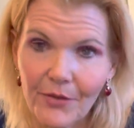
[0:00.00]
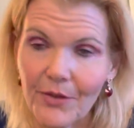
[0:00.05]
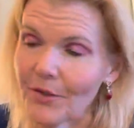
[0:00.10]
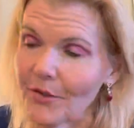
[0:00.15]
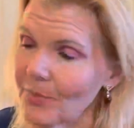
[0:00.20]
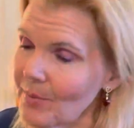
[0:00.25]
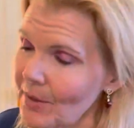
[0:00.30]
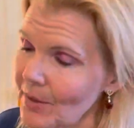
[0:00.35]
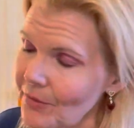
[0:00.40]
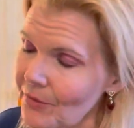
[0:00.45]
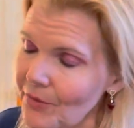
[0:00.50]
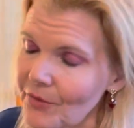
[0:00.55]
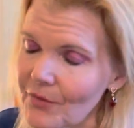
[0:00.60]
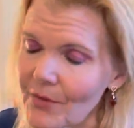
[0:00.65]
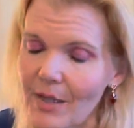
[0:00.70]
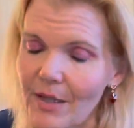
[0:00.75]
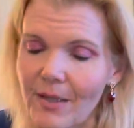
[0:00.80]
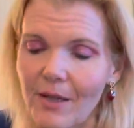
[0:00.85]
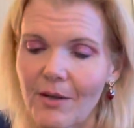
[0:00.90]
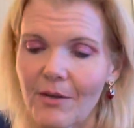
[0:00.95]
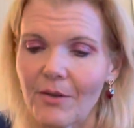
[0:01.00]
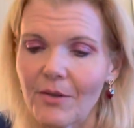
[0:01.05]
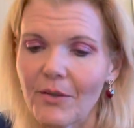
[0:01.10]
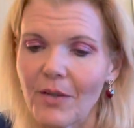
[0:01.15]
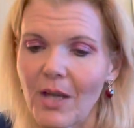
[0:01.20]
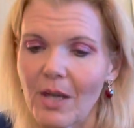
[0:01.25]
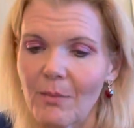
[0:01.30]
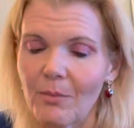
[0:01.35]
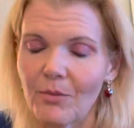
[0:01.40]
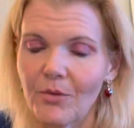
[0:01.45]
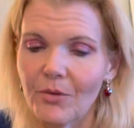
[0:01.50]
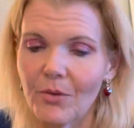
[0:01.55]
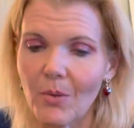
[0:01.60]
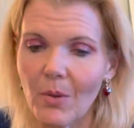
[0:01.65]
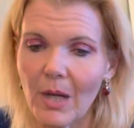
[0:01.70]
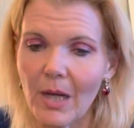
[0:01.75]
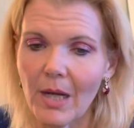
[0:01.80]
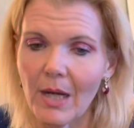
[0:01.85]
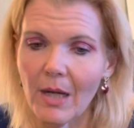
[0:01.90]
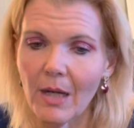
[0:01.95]
Express is right there on Times
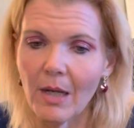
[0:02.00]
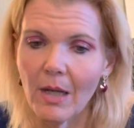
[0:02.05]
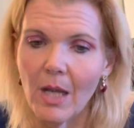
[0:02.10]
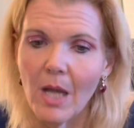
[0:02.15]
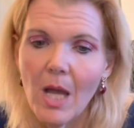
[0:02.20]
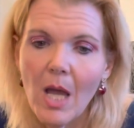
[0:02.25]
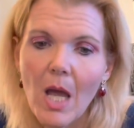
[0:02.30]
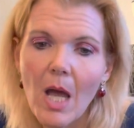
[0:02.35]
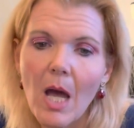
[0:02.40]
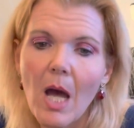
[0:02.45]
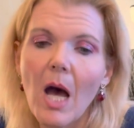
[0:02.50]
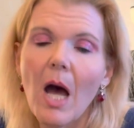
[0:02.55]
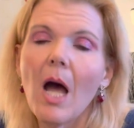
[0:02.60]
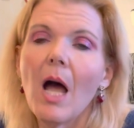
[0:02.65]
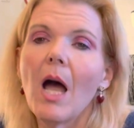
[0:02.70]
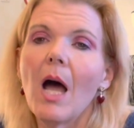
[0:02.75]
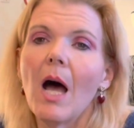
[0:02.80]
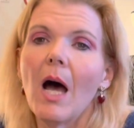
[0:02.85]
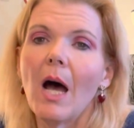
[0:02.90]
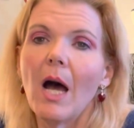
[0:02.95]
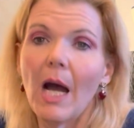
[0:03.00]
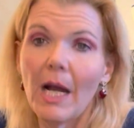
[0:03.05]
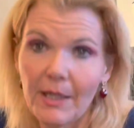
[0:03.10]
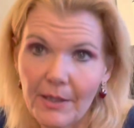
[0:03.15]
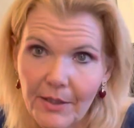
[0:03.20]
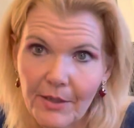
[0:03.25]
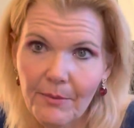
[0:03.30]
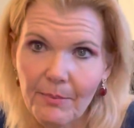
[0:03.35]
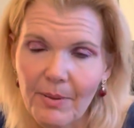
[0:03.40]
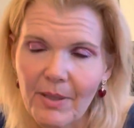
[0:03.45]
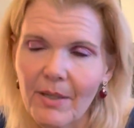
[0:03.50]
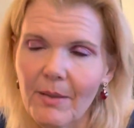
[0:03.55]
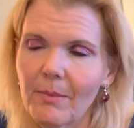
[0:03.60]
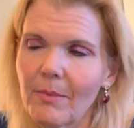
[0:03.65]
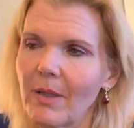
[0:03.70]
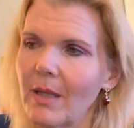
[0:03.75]
Square. I did them.